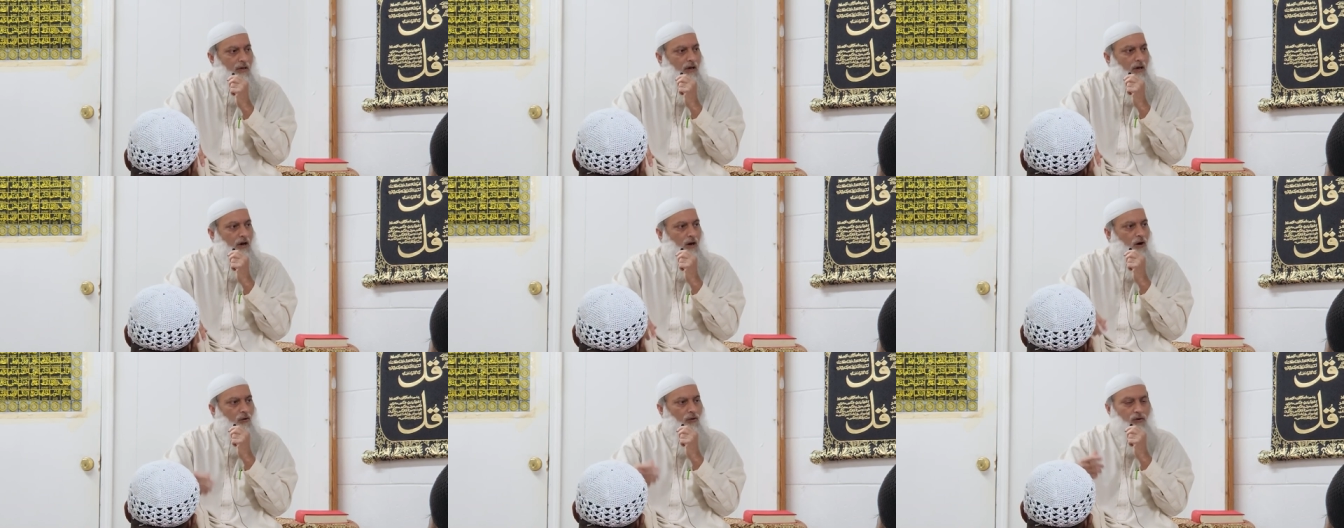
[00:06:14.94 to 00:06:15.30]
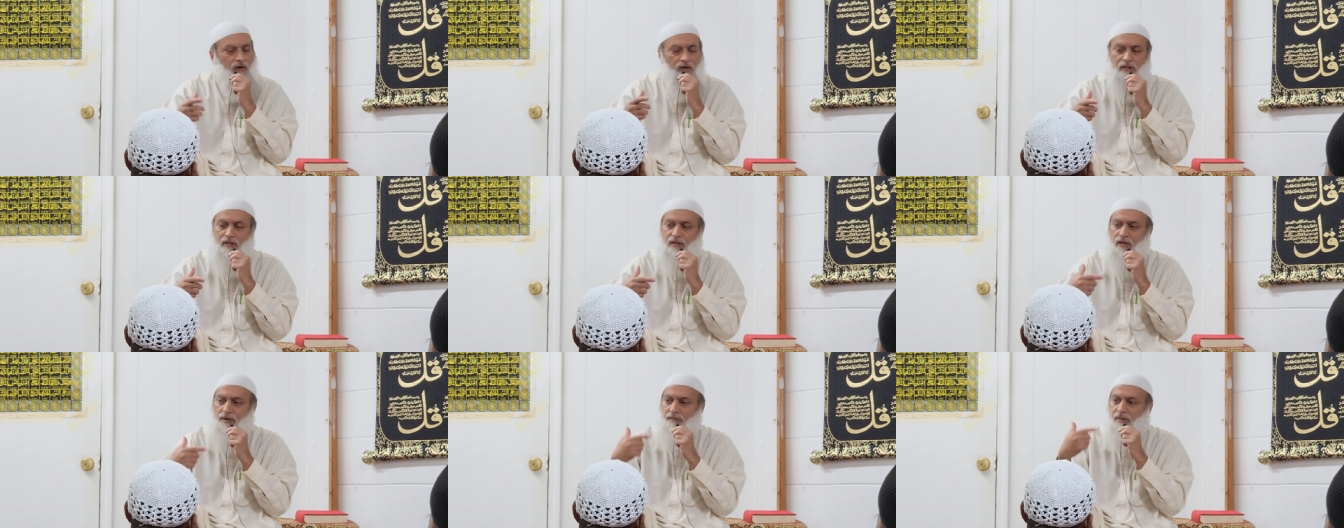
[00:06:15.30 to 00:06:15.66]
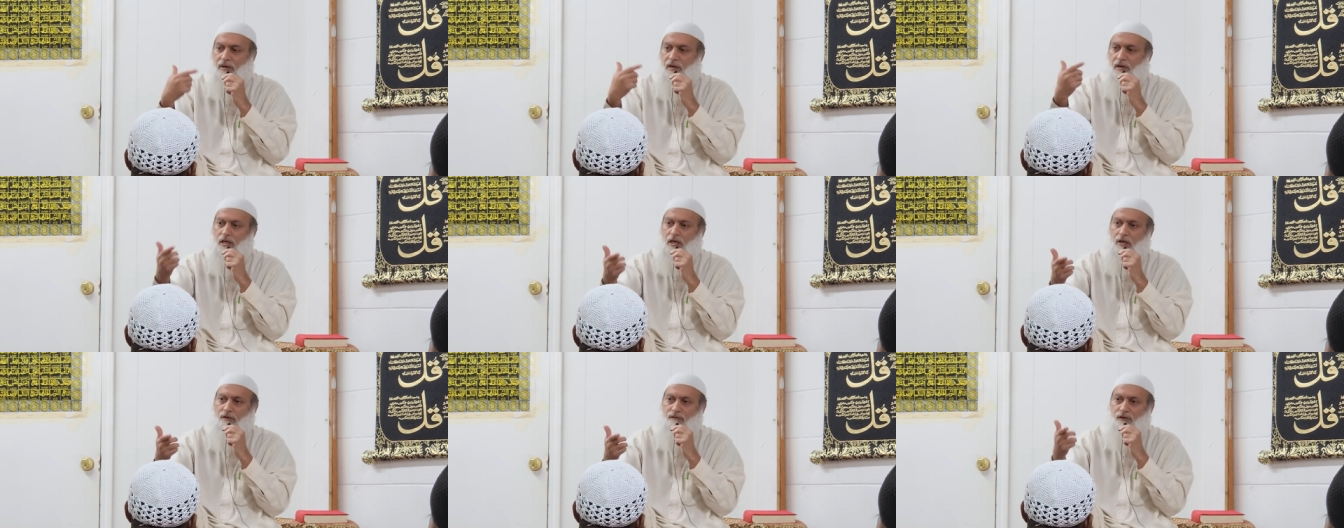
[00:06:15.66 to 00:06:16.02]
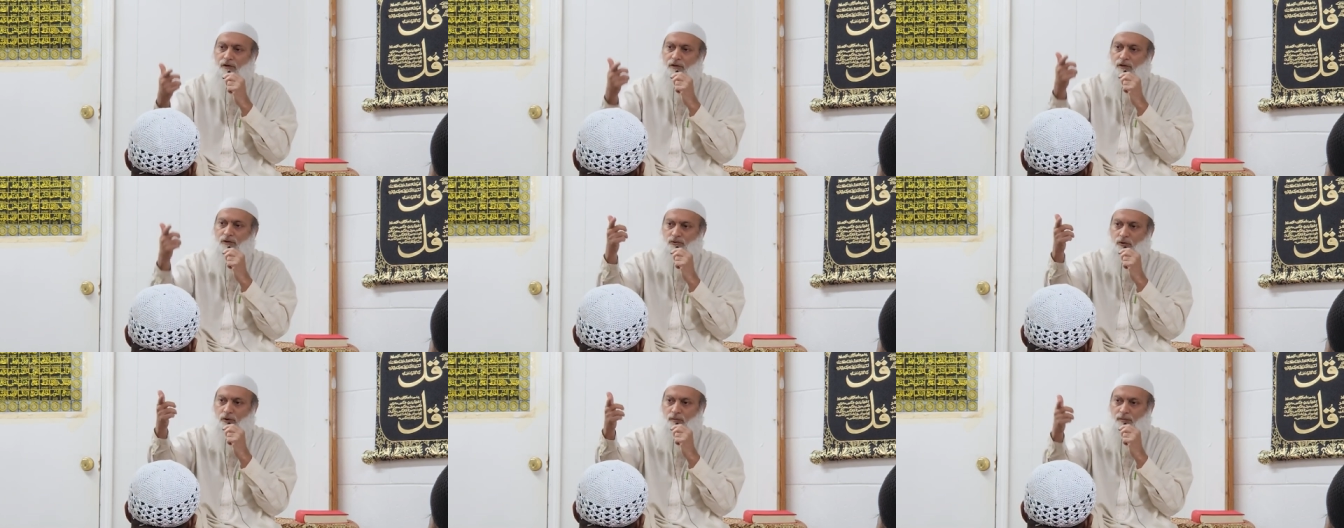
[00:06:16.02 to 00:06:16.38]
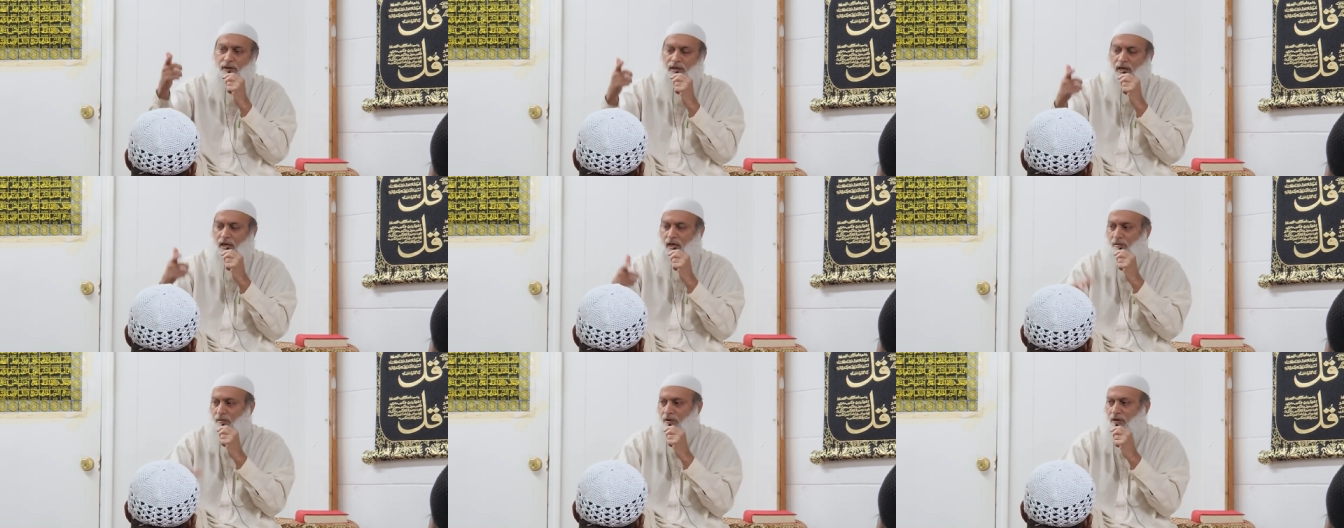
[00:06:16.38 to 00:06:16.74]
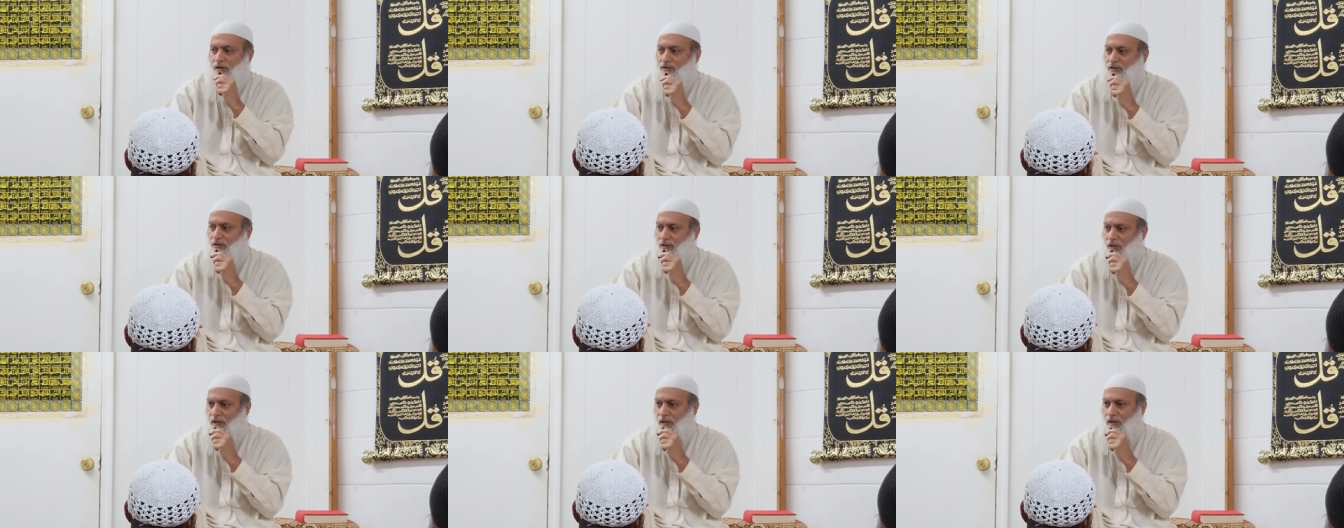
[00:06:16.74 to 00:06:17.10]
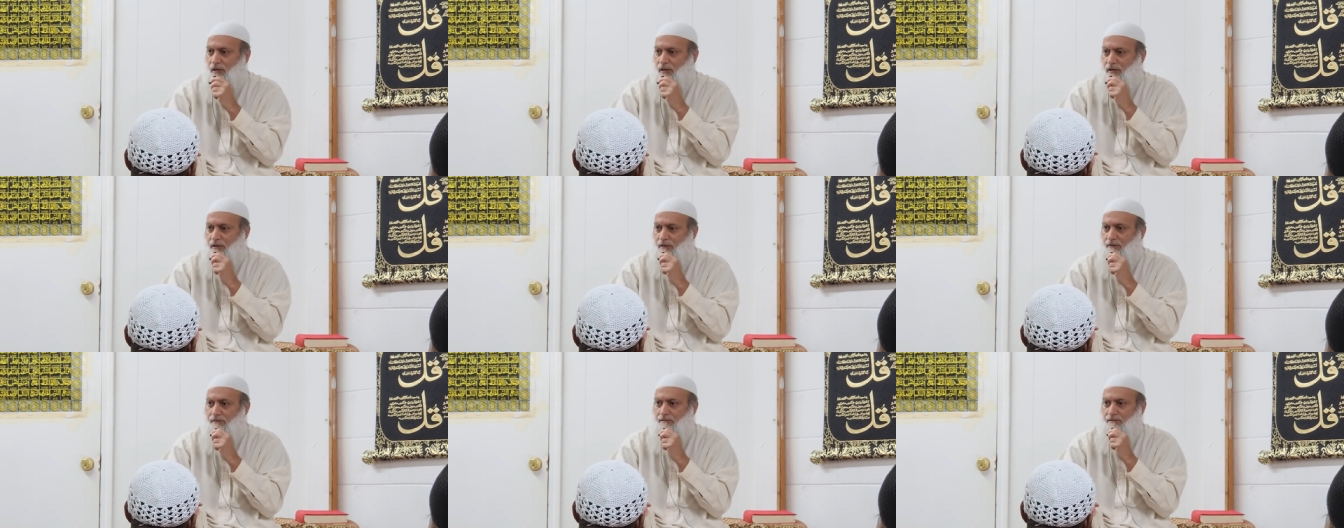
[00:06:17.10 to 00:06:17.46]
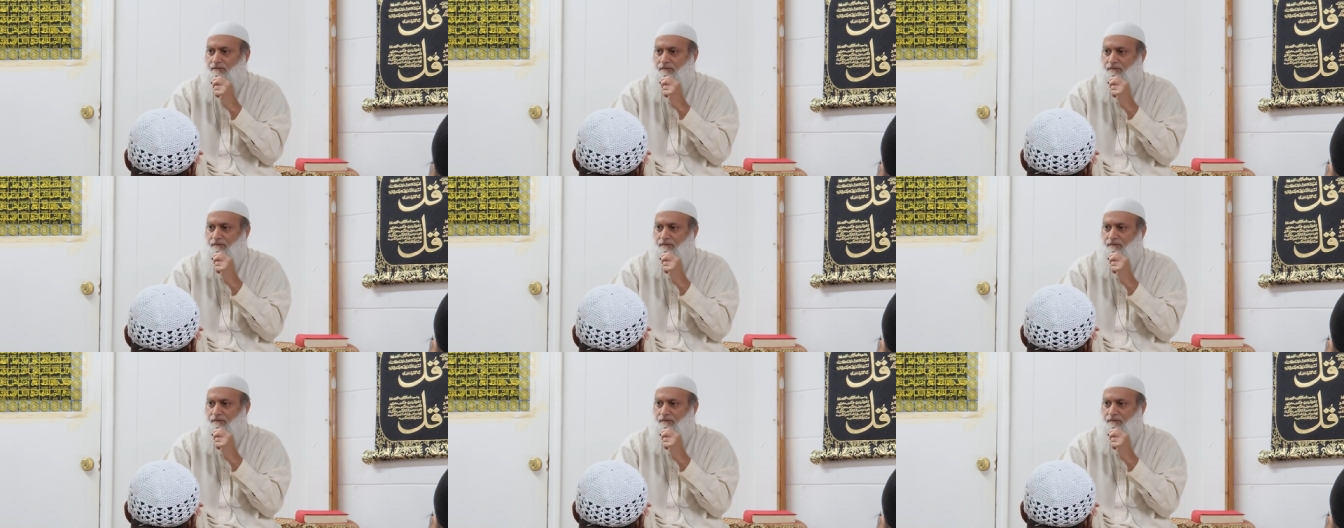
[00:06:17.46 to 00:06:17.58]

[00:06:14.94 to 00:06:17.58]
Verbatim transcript: Only the believers will be able to see it.